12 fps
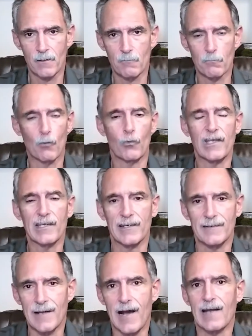But we
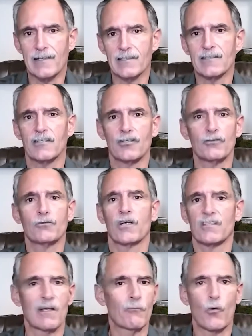cannot continue to
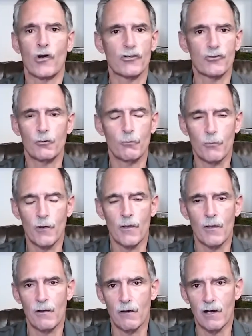accept one or two
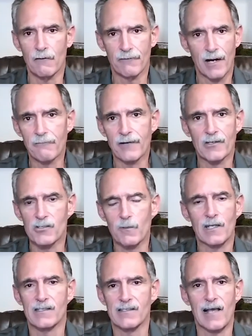uh, firefighters being
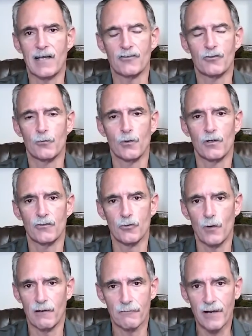assigned to, to
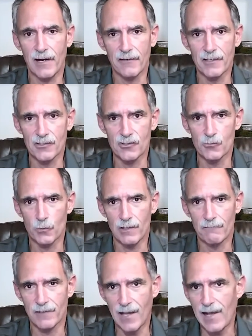our fire engines. We
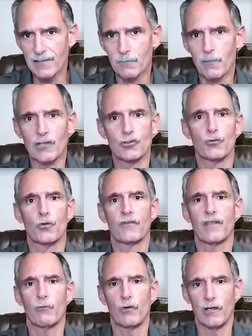have got to make sure
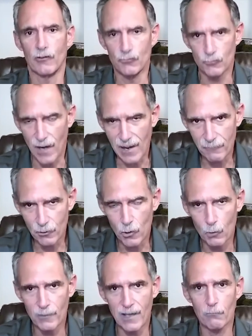that we are driving
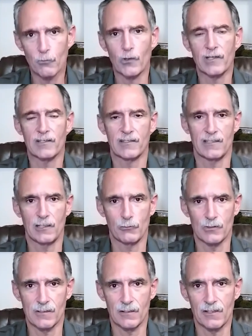home that point
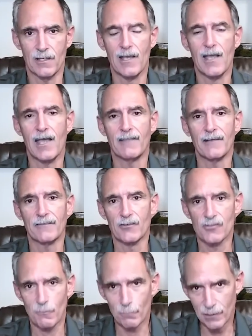continuously and that there's
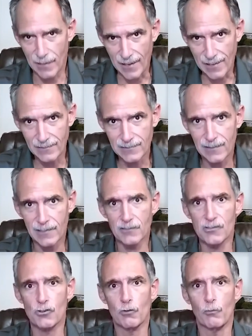a plan to get us
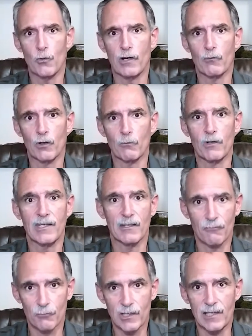to a point where we get
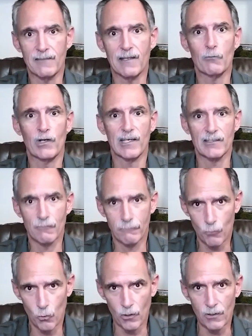three and then we get to
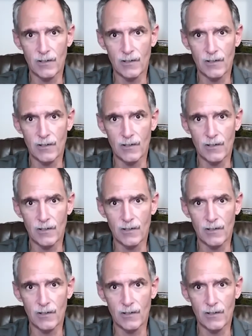four.